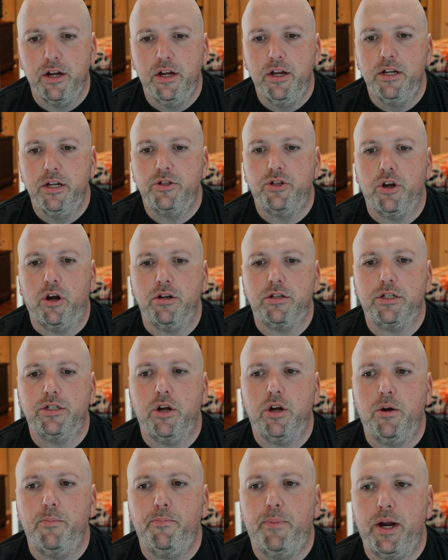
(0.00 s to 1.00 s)

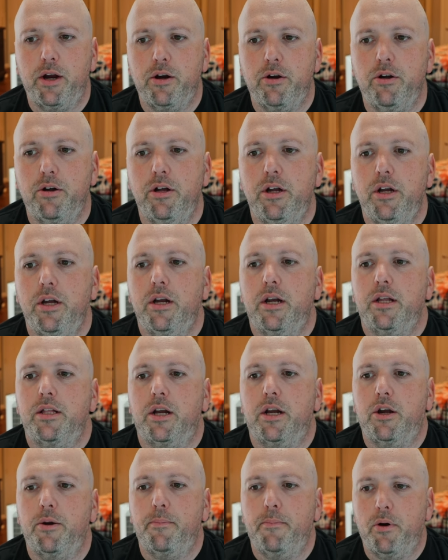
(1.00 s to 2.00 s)
Darkstar barrel, the
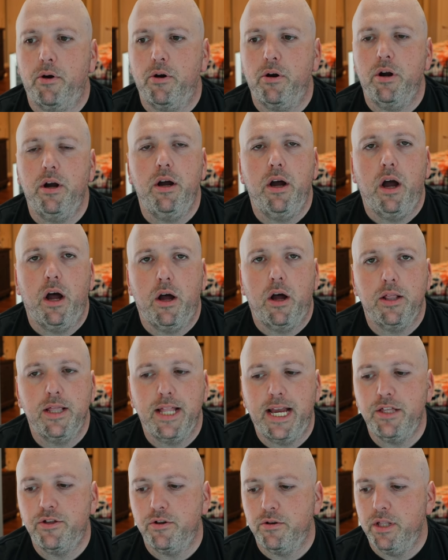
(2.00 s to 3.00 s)
Kimura
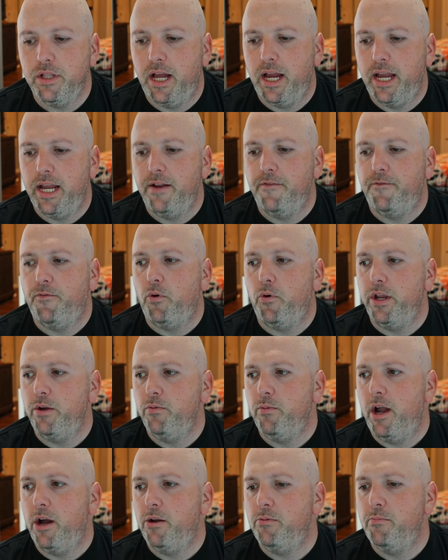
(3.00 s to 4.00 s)
laser light, 40
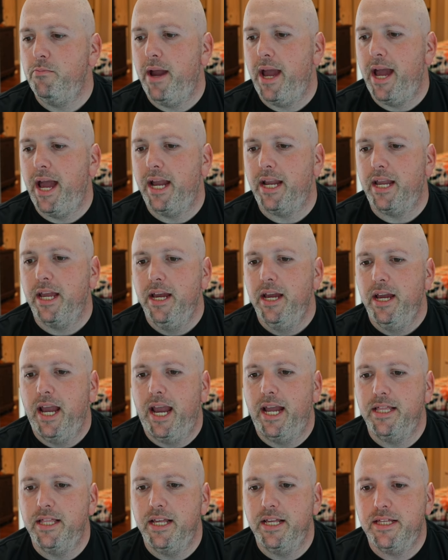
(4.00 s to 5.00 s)
round mag,
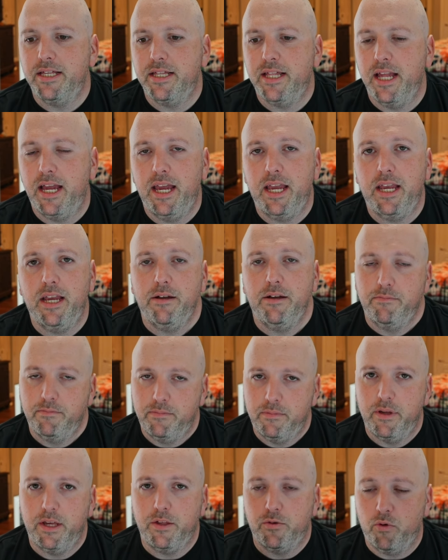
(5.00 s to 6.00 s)
and this thing
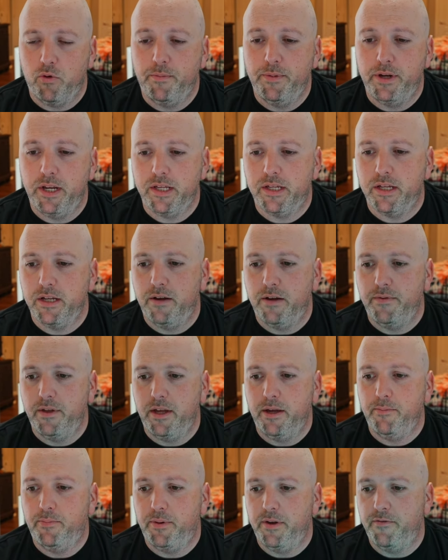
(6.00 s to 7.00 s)
is reminiscent of the
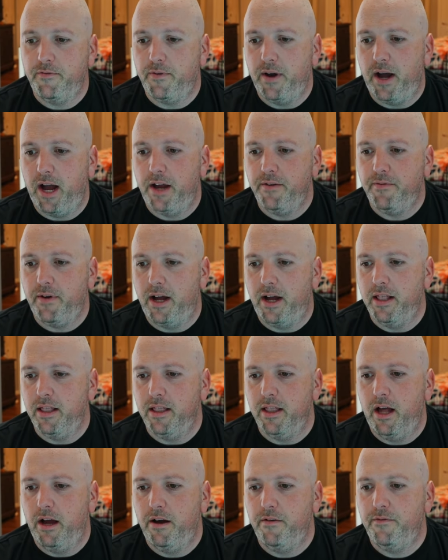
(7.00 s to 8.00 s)
MP5. I
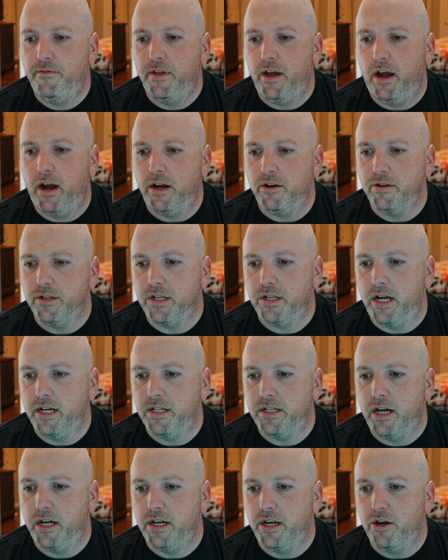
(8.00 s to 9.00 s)
love the iron sights
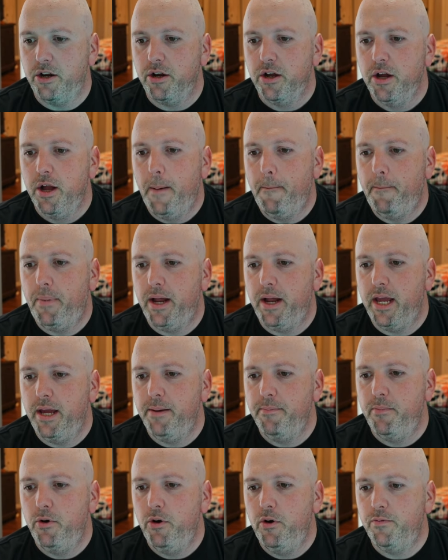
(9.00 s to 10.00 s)
on here, but it
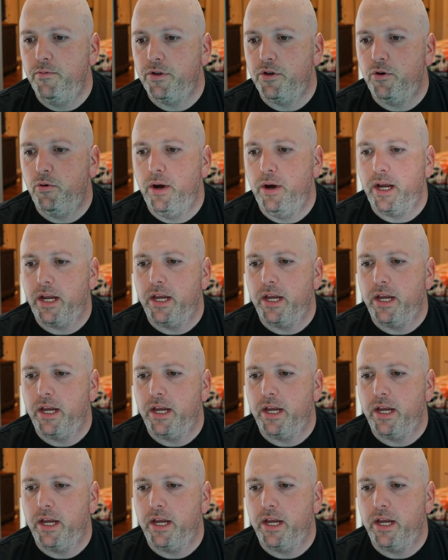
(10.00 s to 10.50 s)
moves quick.